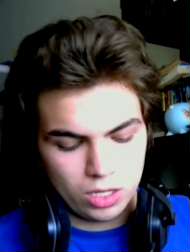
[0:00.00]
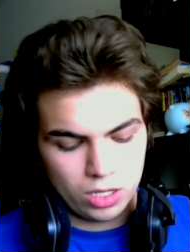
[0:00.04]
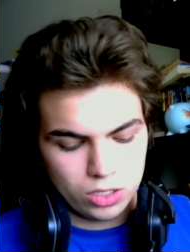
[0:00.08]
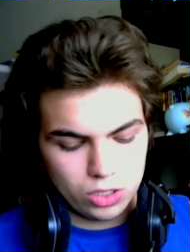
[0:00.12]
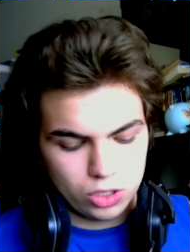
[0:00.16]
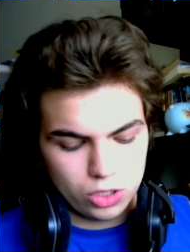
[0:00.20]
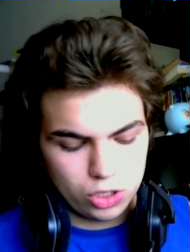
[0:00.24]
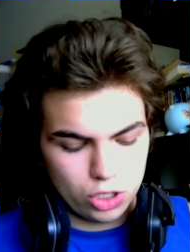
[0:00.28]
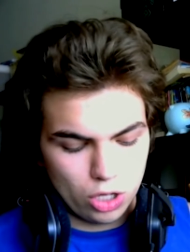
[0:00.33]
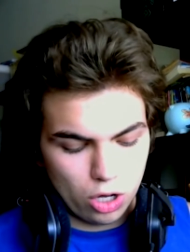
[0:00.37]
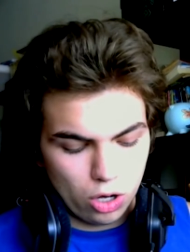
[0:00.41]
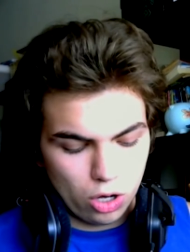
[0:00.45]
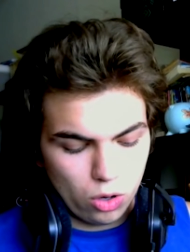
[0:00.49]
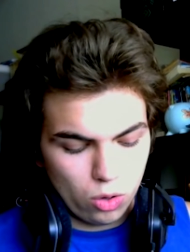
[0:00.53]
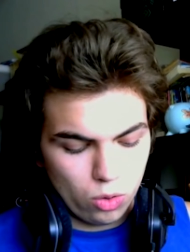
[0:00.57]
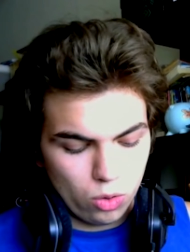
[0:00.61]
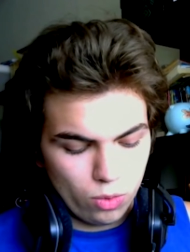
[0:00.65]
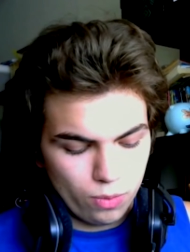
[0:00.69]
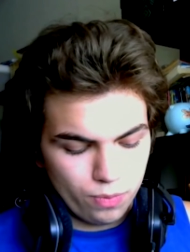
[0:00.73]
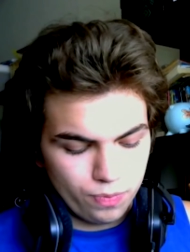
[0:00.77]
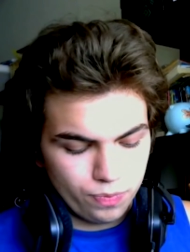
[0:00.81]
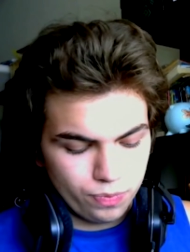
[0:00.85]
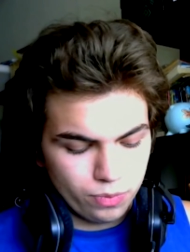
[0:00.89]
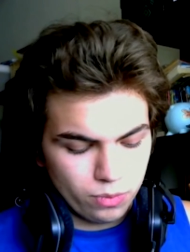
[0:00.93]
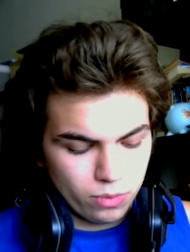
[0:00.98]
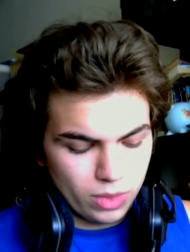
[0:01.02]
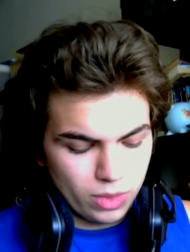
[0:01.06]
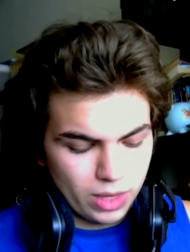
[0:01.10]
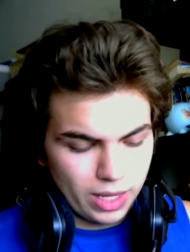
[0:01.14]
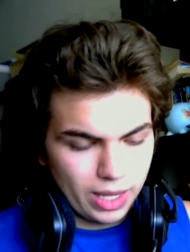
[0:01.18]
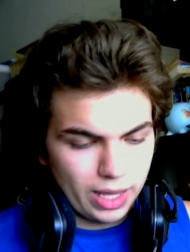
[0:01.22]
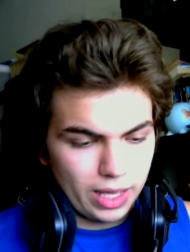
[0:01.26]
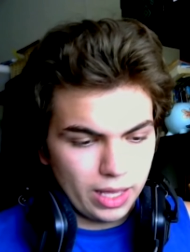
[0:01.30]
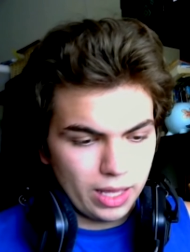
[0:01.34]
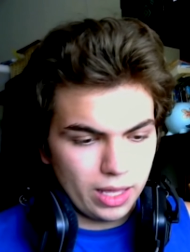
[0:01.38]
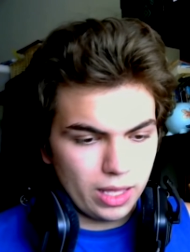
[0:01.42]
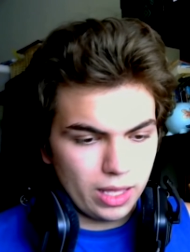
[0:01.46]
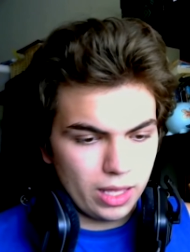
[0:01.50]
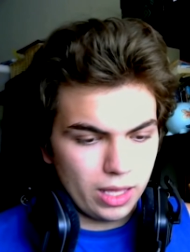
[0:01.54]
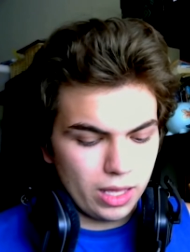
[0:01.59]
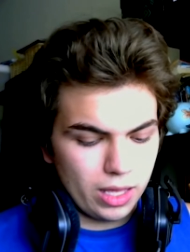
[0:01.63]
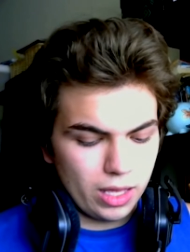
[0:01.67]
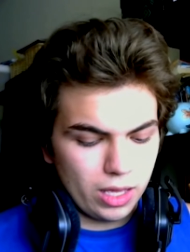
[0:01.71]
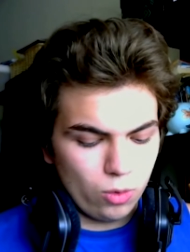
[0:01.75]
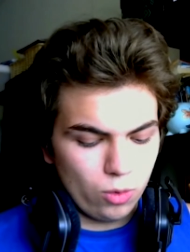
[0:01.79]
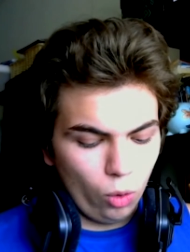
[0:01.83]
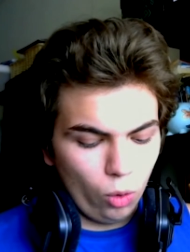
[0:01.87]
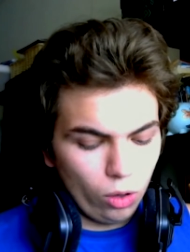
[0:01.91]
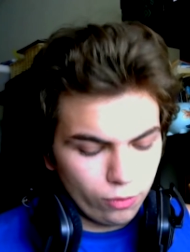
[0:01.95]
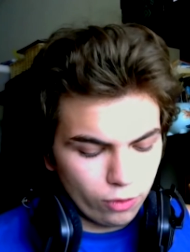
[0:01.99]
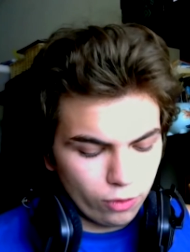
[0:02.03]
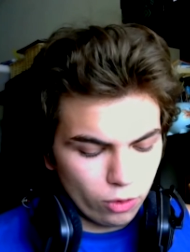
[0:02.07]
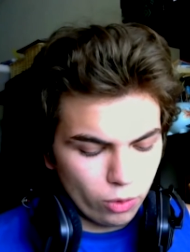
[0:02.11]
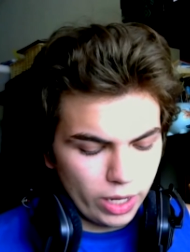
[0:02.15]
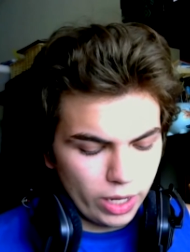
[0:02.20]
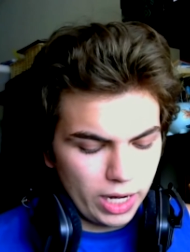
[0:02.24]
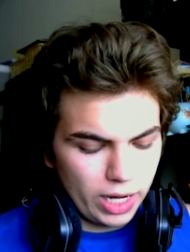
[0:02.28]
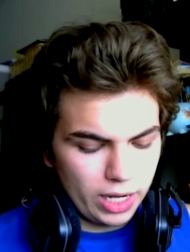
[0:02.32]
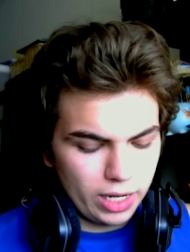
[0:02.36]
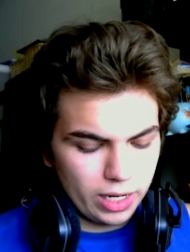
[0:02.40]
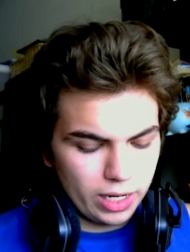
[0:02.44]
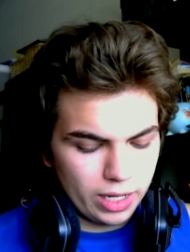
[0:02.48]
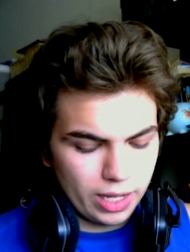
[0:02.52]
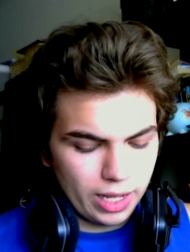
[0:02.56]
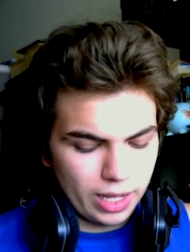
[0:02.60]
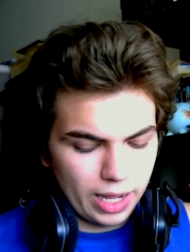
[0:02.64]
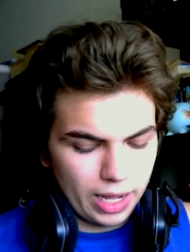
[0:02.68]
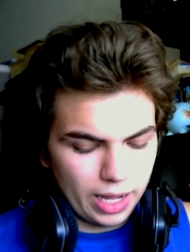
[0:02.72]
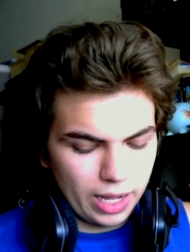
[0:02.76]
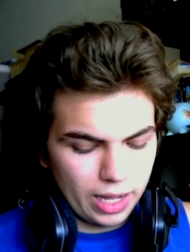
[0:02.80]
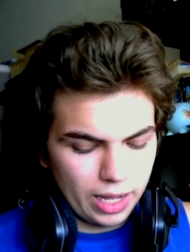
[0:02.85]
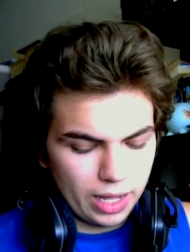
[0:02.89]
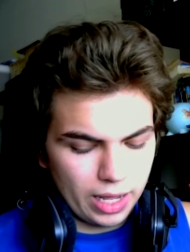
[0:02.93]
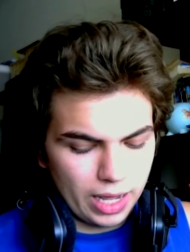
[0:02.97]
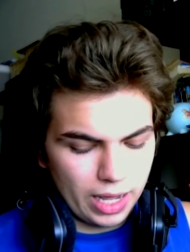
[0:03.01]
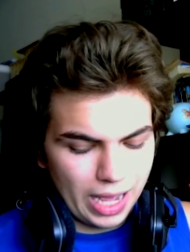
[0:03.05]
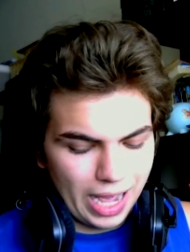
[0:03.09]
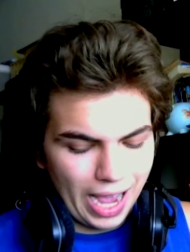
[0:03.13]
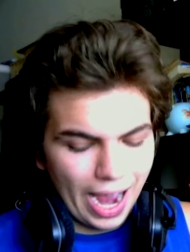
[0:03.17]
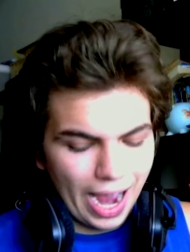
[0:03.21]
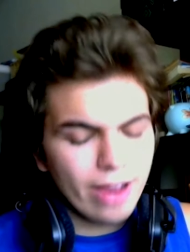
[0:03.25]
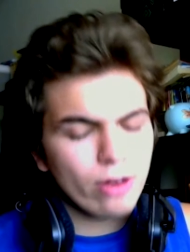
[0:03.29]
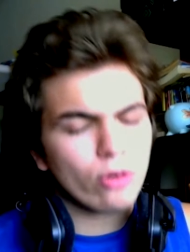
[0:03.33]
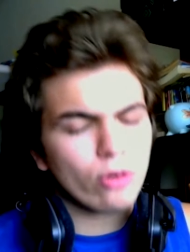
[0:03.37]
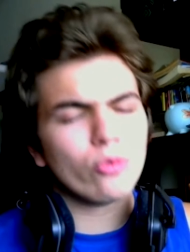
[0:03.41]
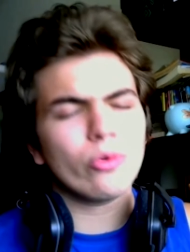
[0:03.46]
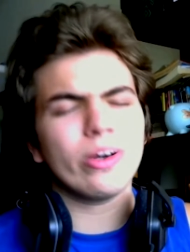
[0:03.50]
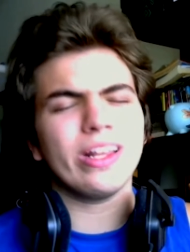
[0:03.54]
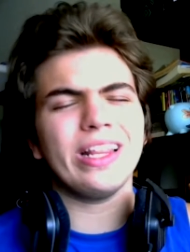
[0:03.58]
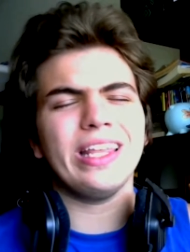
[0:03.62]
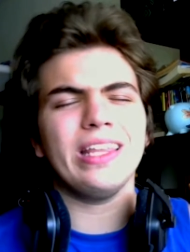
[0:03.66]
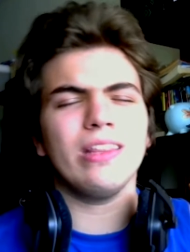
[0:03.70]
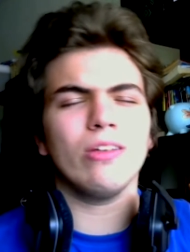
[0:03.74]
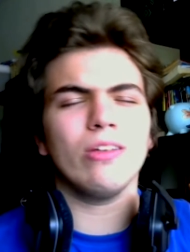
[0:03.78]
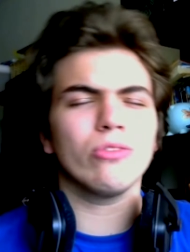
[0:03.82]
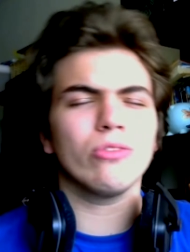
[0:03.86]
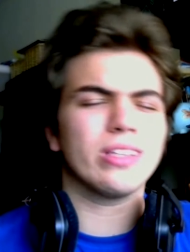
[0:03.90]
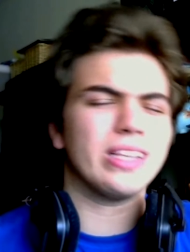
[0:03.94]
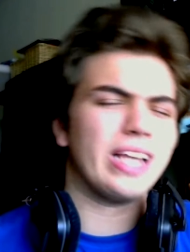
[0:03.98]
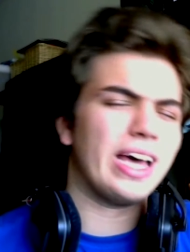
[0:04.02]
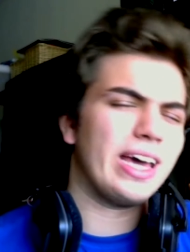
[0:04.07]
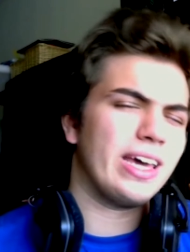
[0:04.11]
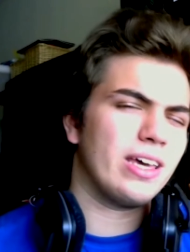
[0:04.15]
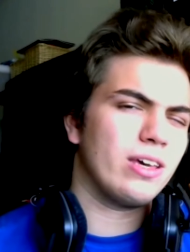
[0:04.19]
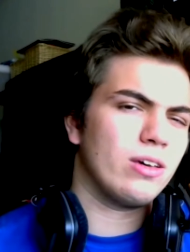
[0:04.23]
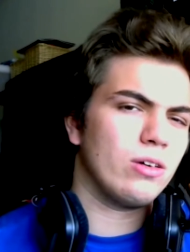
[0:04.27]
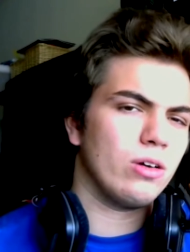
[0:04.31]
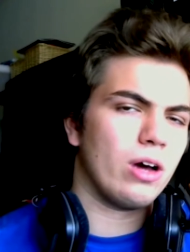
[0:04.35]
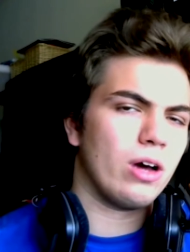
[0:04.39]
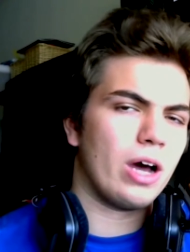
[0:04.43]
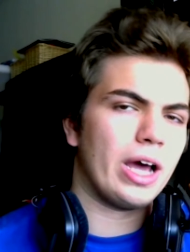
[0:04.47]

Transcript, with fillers: So, uh, Wolverine, I don't really don't like.